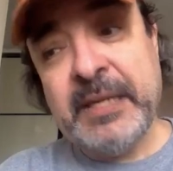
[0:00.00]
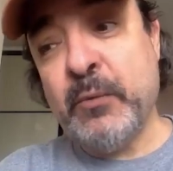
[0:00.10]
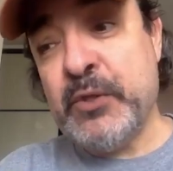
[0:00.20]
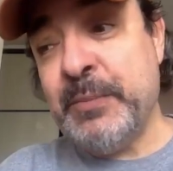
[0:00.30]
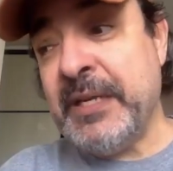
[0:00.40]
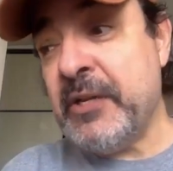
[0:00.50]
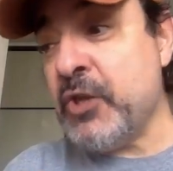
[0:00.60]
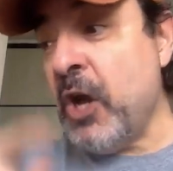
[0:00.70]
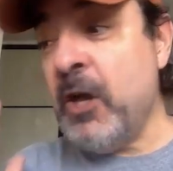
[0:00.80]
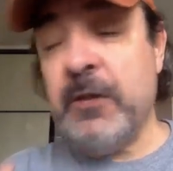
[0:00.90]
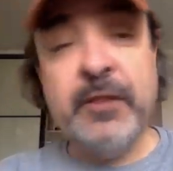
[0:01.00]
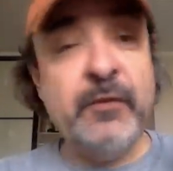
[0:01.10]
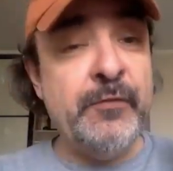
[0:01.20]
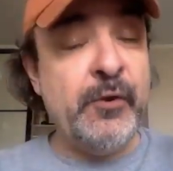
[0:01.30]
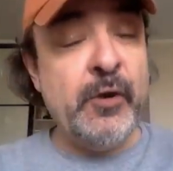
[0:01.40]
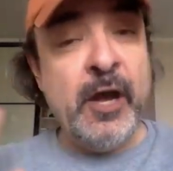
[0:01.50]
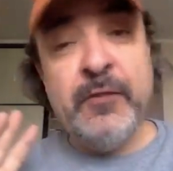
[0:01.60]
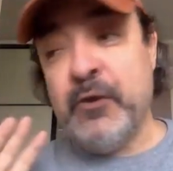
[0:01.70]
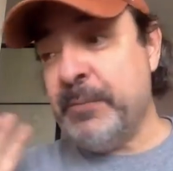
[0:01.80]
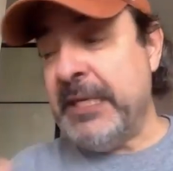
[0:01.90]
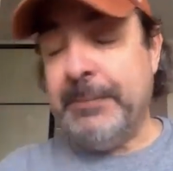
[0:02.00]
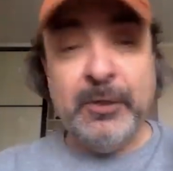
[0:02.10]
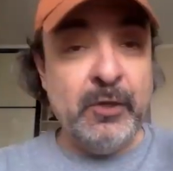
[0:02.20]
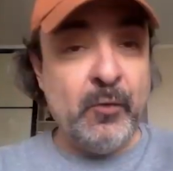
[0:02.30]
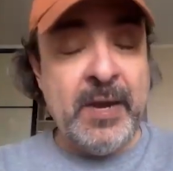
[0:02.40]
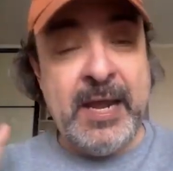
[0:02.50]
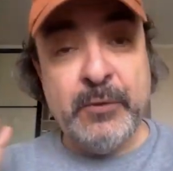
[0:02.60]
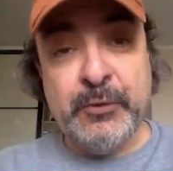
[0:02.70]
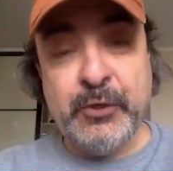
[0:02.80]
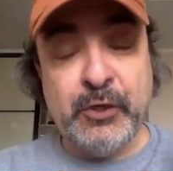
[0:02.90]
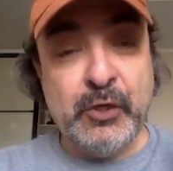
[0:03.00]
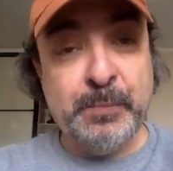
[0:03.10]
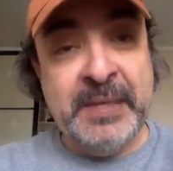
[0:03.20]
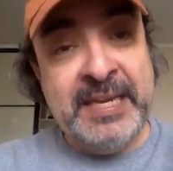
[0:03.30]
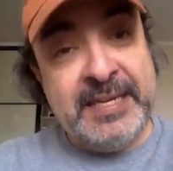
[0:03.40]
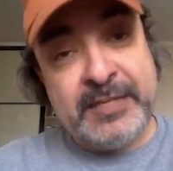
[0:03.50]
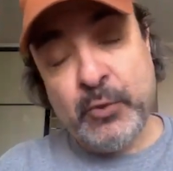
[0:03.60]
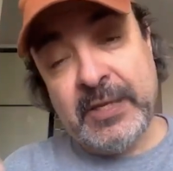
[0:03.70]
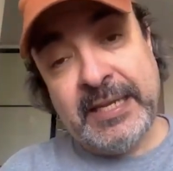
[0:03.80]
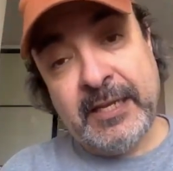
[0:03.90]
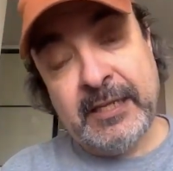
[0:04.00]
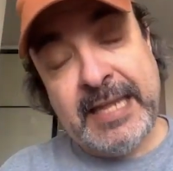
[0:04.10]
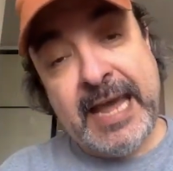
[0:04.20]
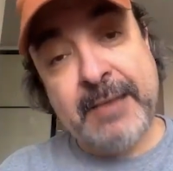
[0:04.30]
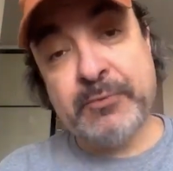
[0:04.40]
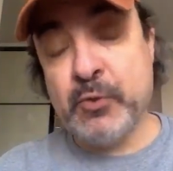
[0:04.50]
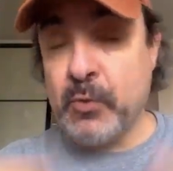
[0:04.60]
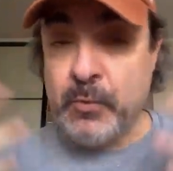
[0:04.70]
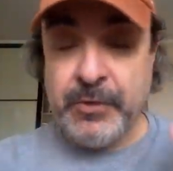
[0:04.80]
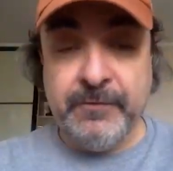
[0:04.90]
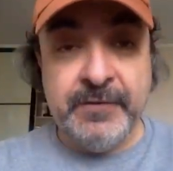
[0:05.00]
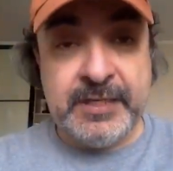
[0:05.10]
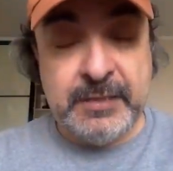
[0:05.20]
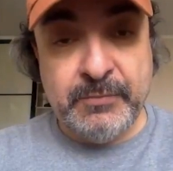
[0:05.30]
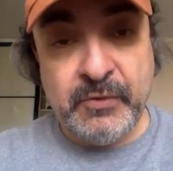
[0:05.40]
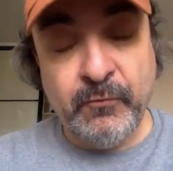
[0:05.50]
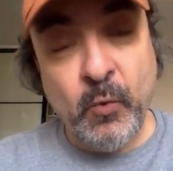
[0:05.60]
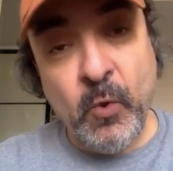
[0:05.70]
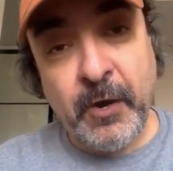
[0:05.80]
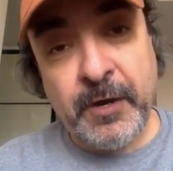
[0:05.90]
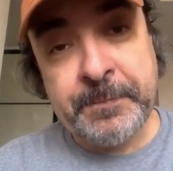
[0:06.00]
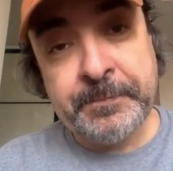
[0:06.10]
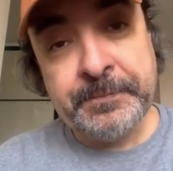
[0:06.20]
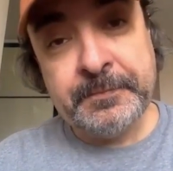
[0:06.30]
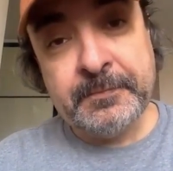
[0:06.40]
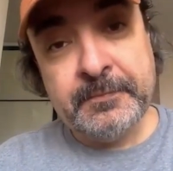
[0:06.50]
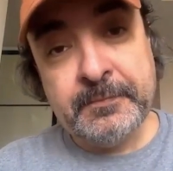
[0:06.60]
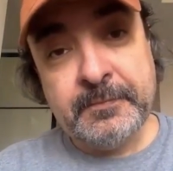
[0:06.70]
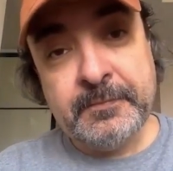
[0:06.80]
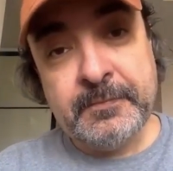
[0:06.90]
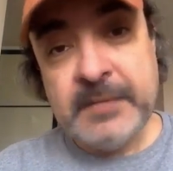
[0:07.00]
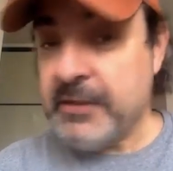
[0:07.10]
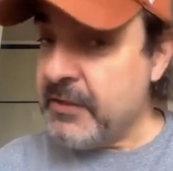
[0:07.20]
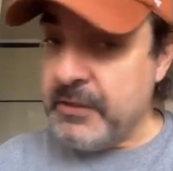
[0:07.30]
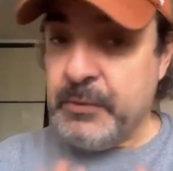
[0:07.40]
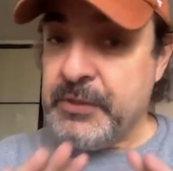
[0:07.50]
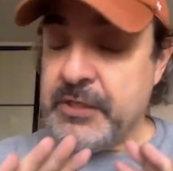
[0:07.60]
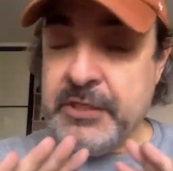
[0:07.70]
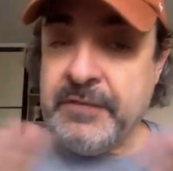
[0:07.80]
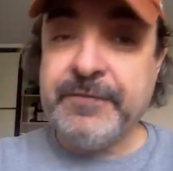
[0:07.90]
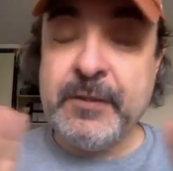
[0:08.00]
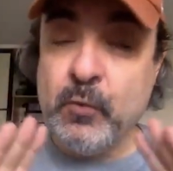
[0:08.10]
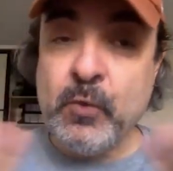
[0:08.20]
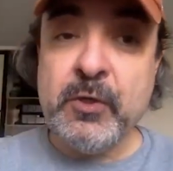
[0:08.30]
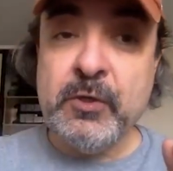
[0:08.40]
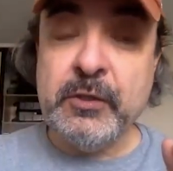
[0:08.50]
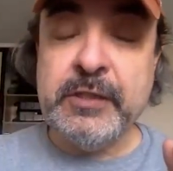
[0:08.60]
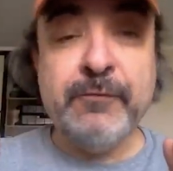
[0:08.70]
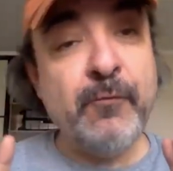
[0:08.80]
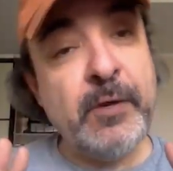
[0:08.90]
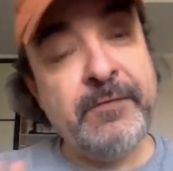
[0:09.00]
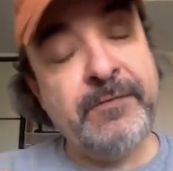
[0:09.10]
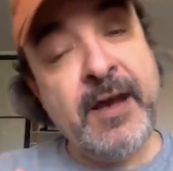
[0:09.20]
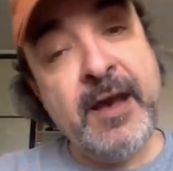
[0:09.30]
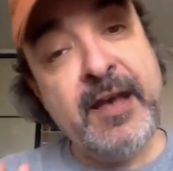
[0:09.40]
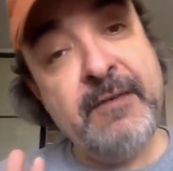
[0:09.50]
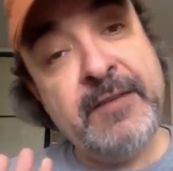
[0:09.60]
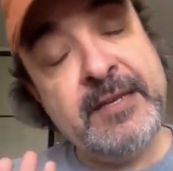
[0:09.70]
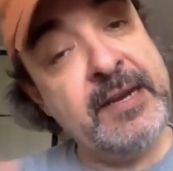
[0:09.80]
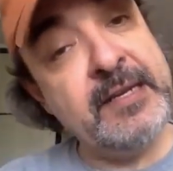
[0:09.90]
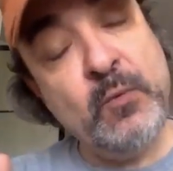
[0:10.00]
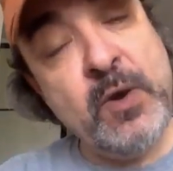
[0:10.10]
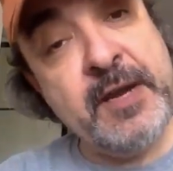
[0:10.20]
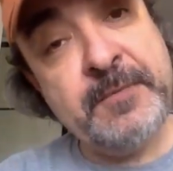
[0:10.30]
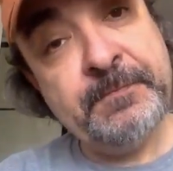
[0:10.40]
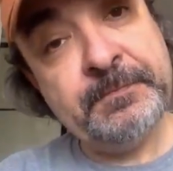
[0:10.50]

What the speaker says: it was because all of the other people around who could compete had sort of like collapsed or were the victims of war. And it was a different world in 45 and 91.